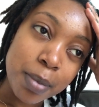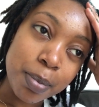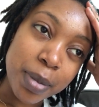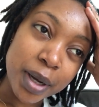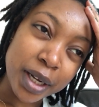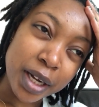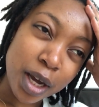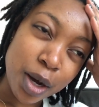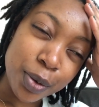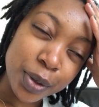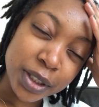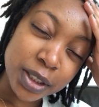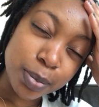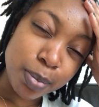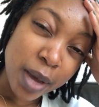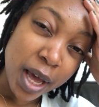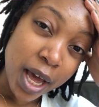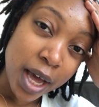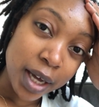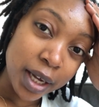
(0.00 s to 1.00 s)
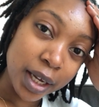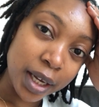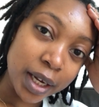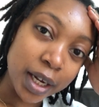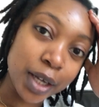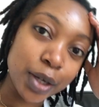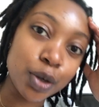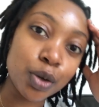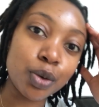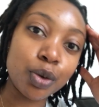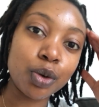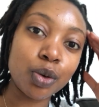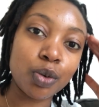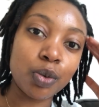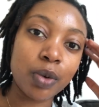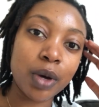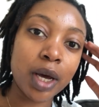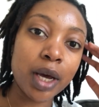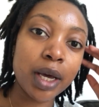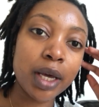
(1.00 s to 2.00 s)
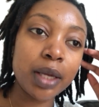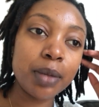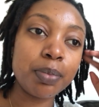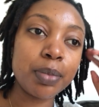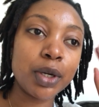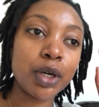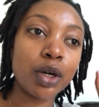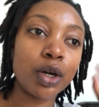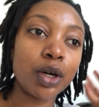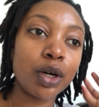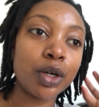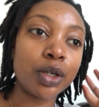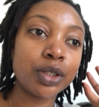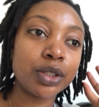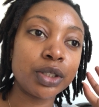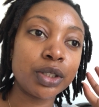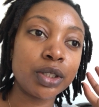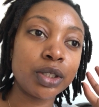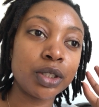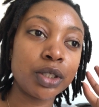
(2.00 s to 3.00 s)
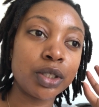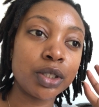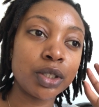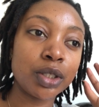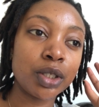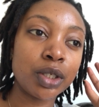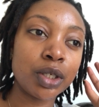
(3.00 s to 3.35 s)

But now it's back, and I don't know why because,